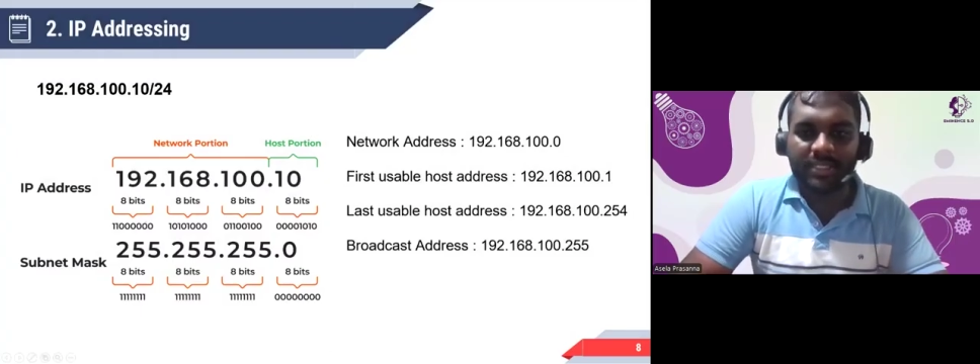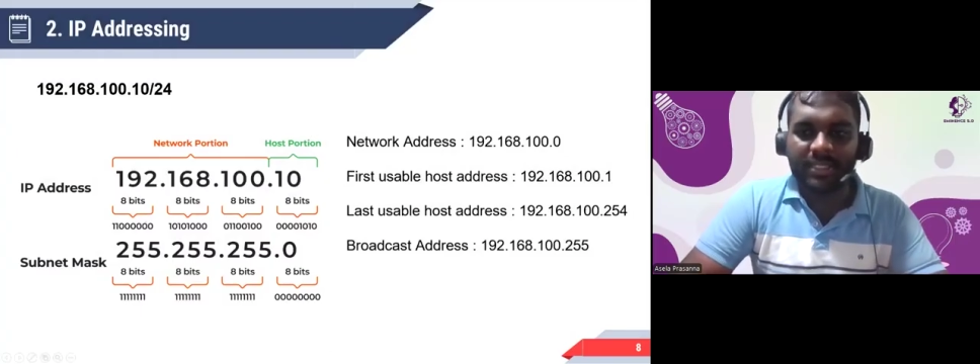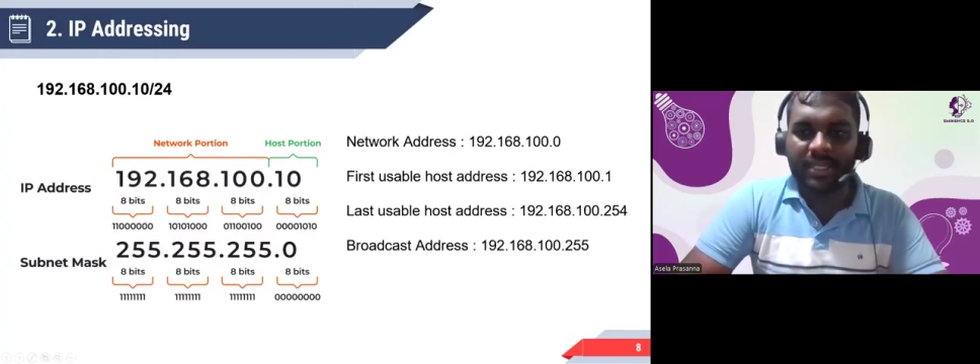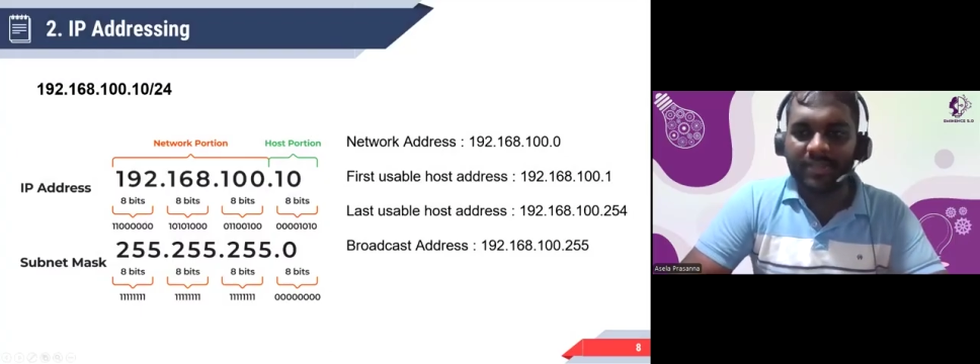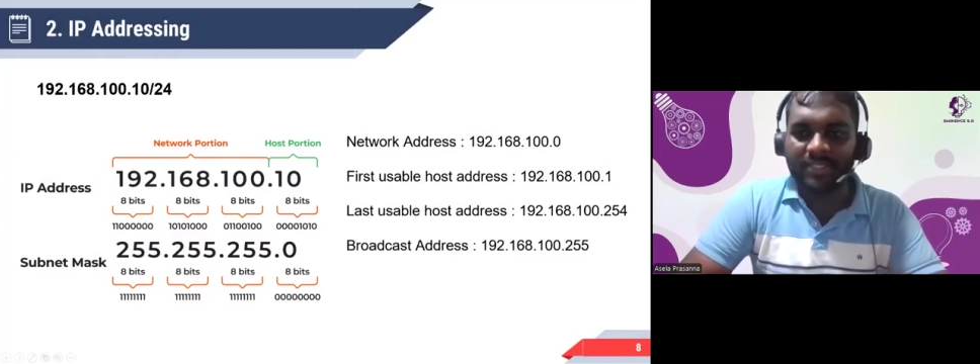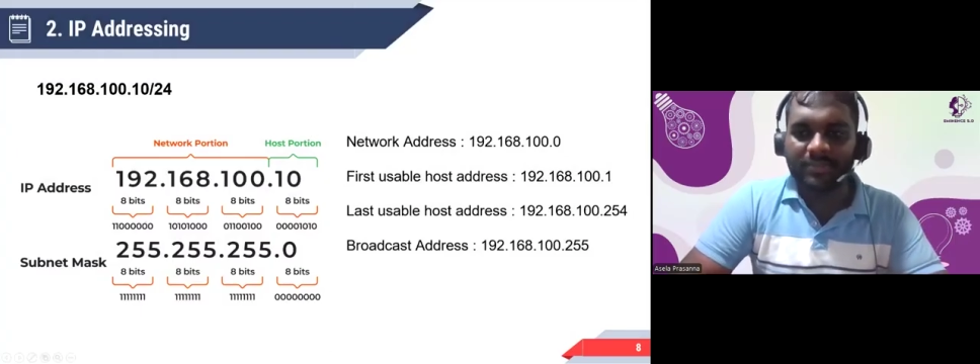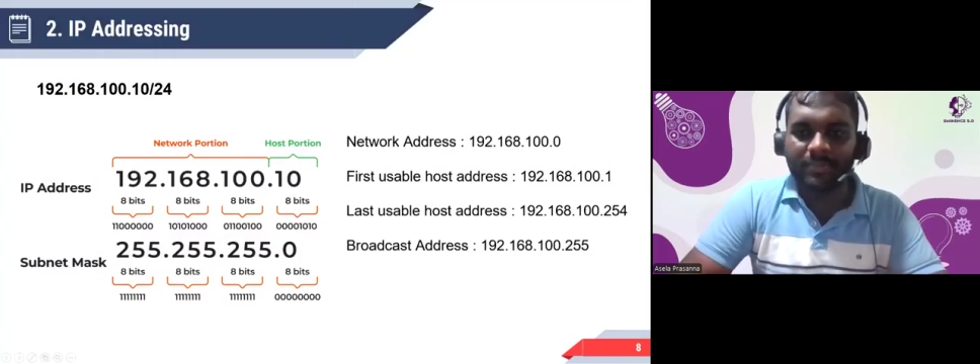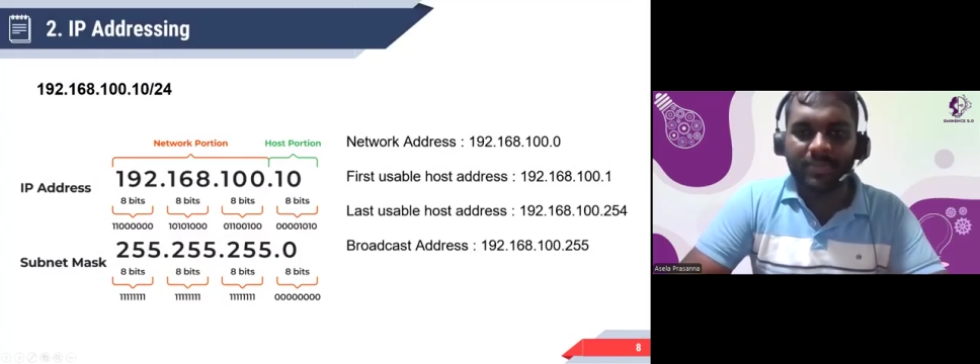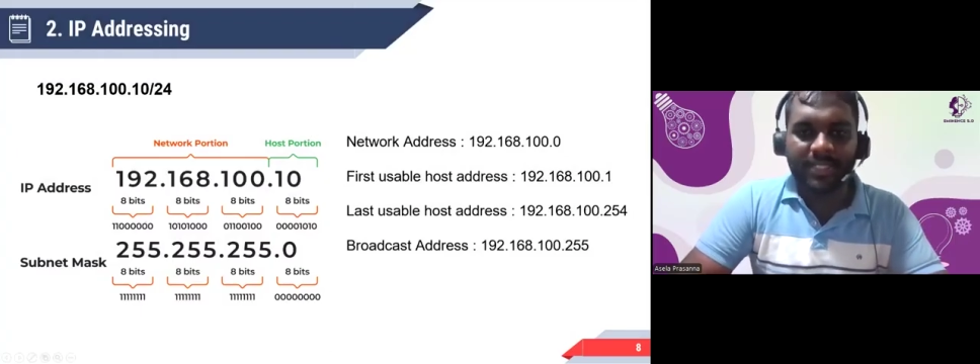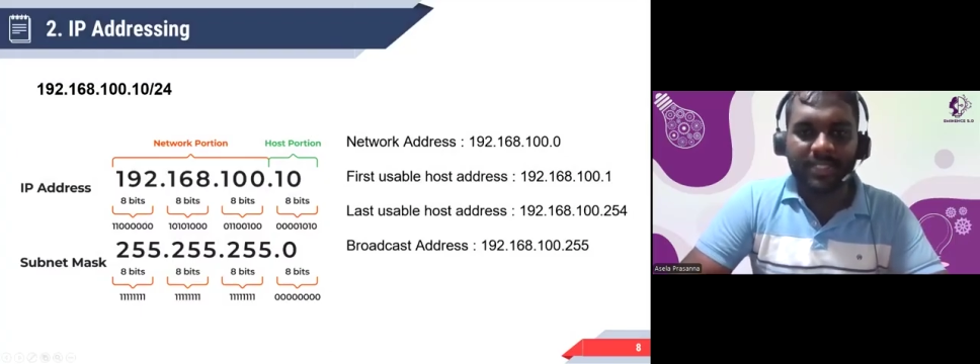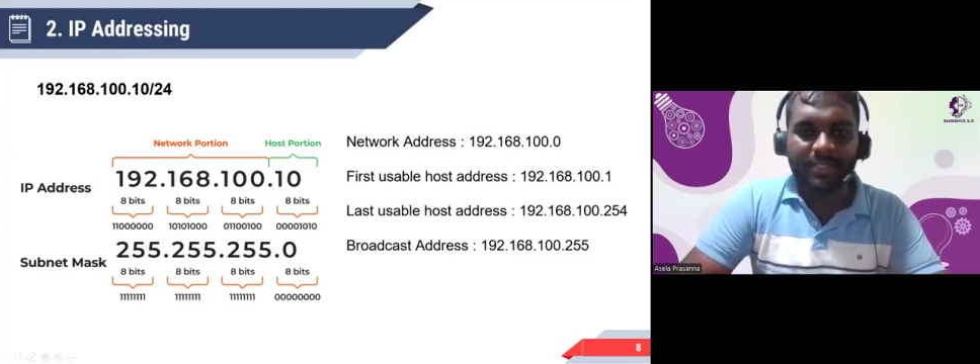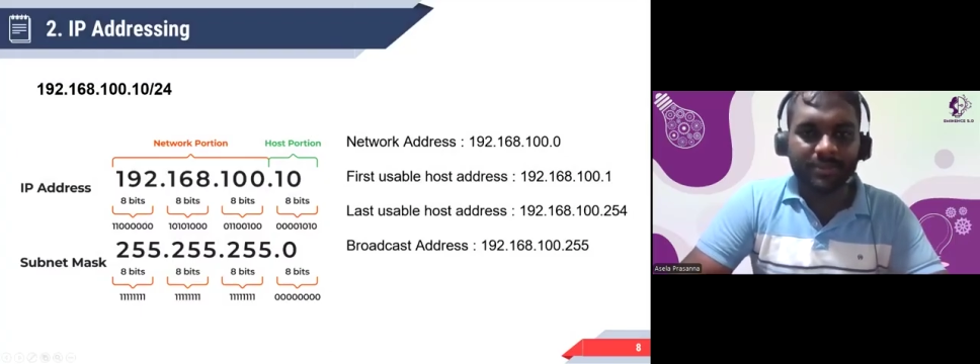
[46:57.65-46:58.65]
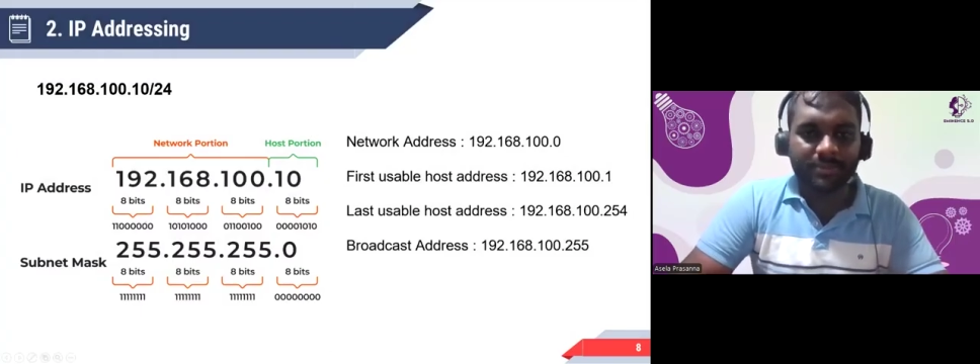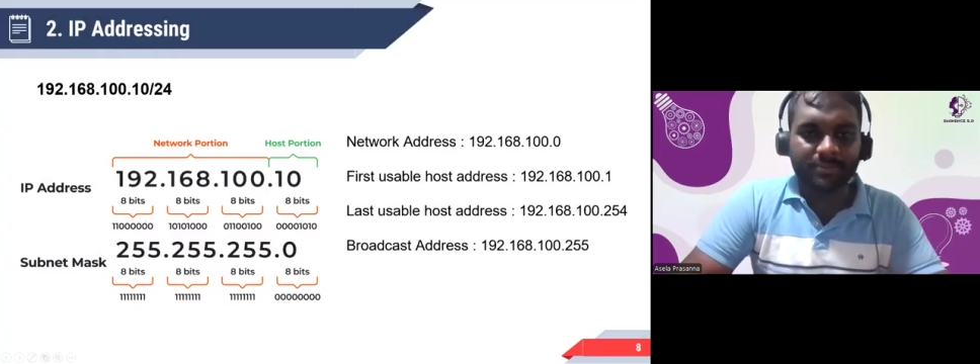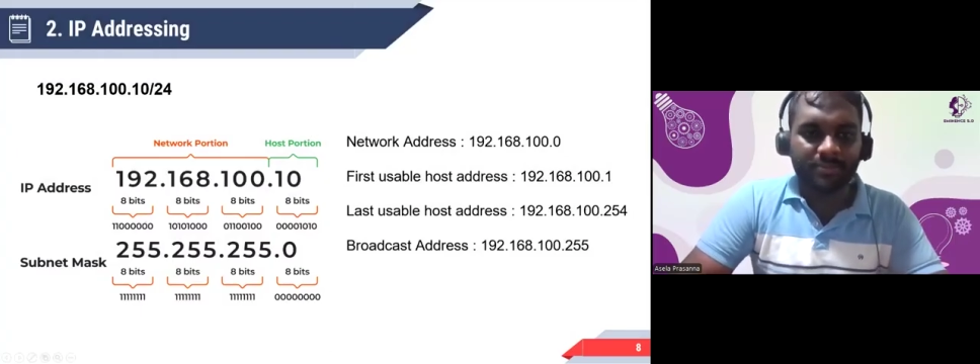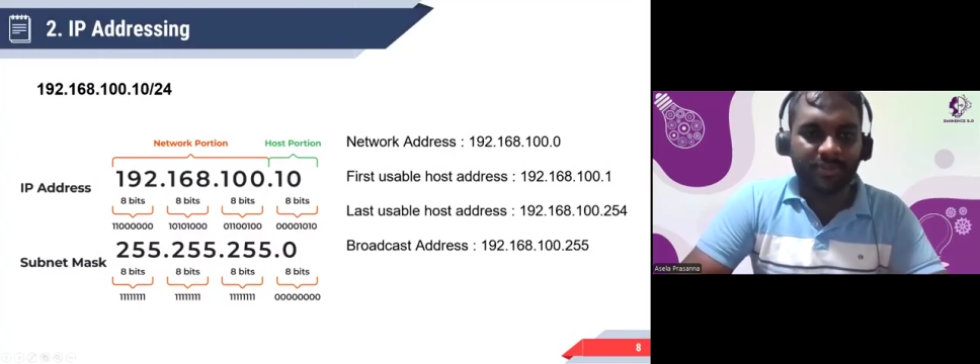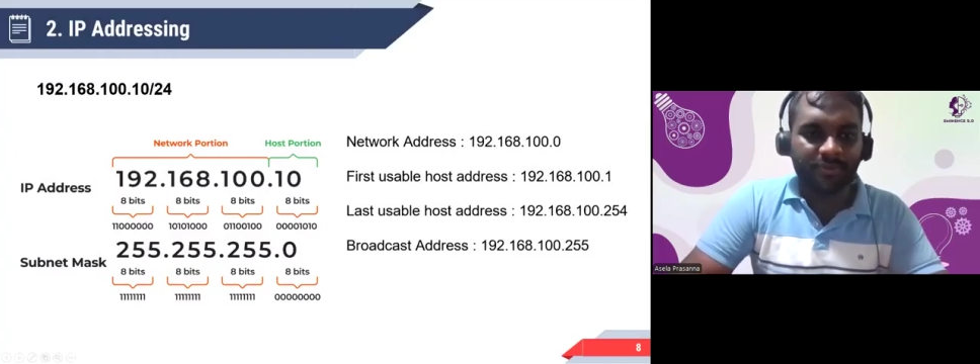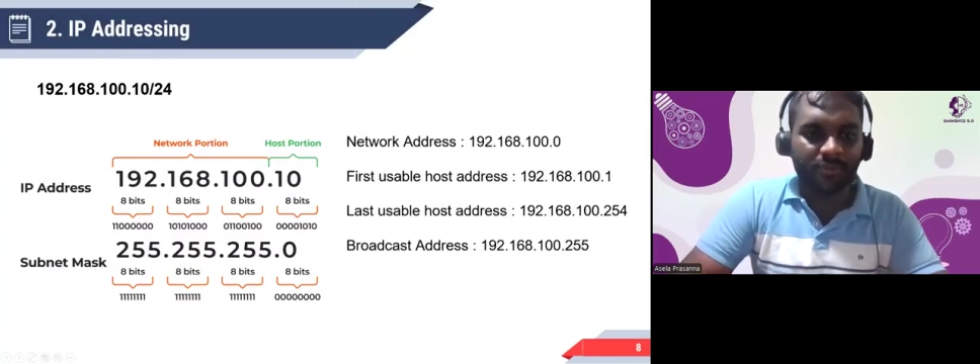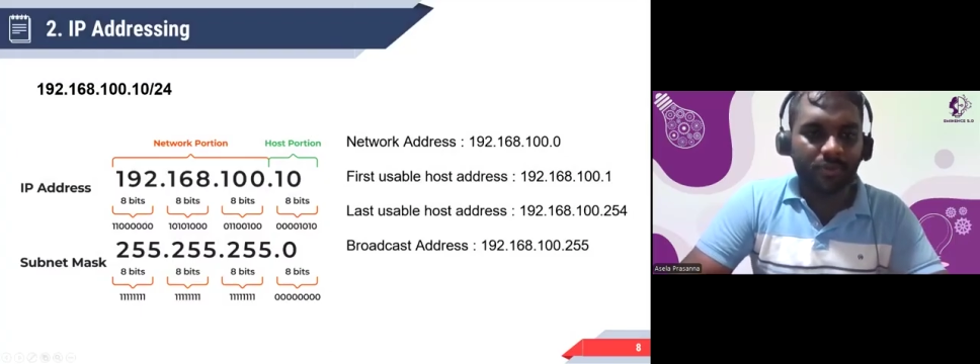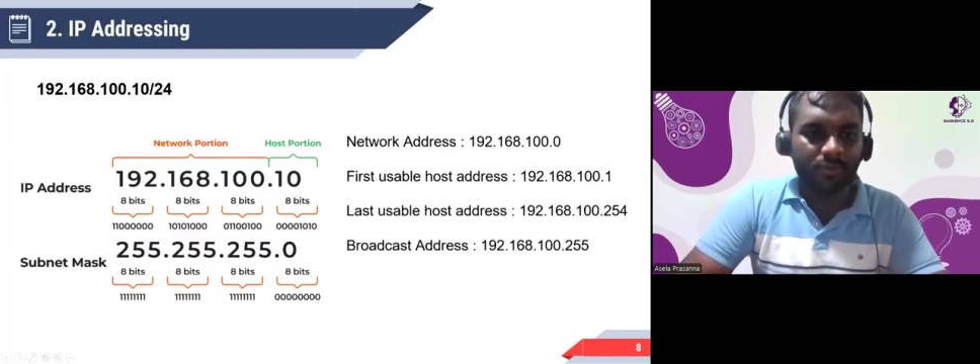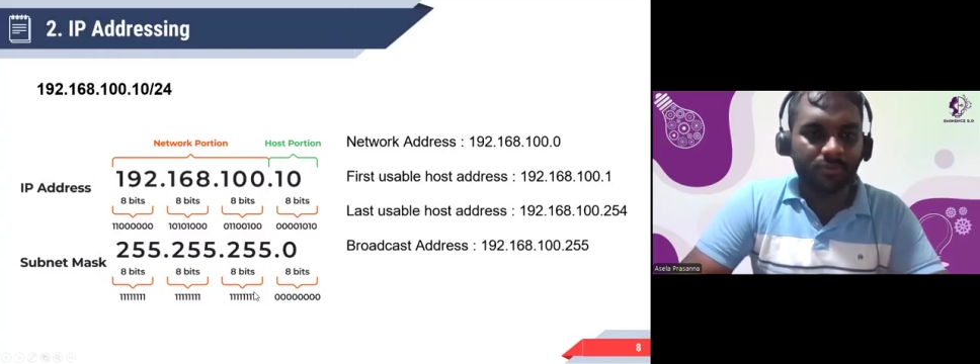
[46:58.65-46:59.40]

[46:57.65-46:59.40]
have explained before,